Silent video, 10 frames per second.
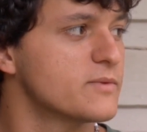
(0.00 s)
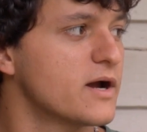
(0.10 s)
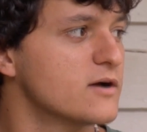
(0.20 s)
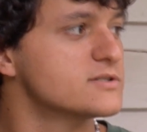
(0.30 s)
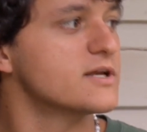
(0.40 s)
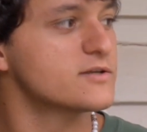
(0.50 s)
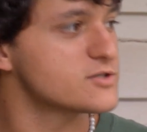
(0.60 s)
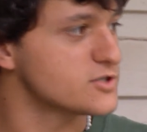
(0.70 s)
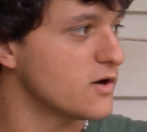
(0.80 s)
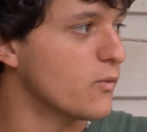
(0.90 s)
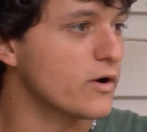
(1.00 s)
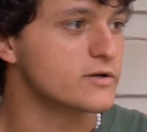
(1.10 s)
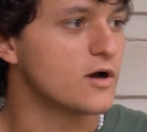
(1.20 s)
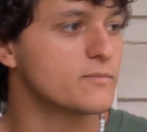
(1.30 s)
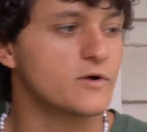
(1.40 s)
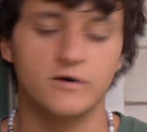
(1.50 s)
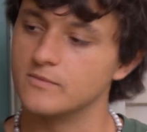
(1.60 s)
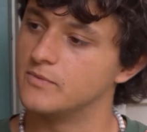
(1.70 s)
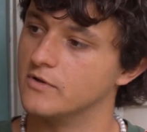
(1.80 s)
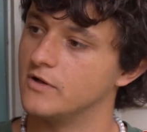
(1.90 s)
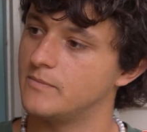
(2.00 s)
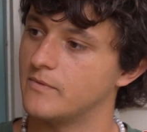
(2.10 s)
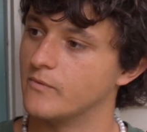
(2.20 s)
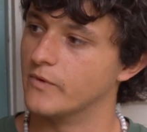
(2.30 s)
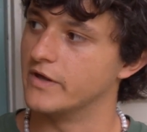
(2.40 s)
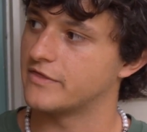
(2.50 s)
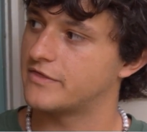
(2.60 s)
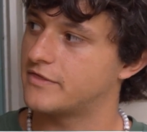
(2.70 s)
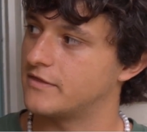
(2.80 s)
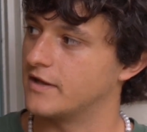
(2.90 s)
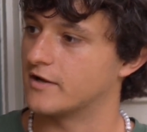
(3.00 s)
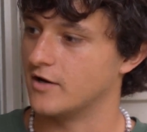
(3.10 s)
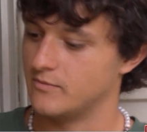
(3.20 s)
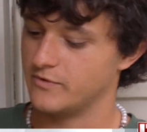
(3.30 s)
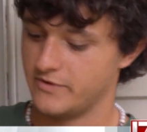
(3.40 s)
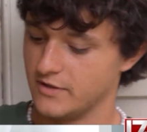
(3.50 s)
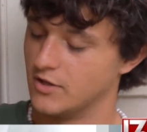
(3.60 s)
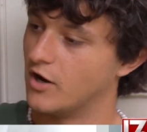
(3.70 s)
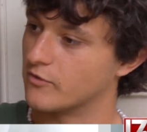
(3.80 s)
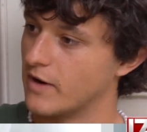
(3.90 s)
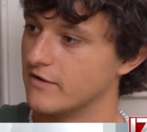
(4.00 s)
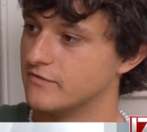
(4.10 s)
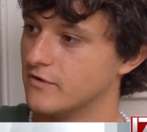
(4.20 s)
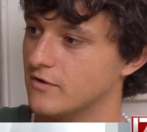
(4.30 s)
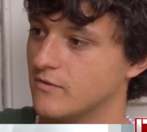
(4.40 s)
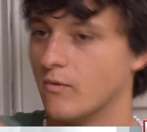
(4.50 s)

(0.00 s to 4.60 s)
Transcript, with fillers: of my house and I just saw one cop car pull up with a cop with a long rifle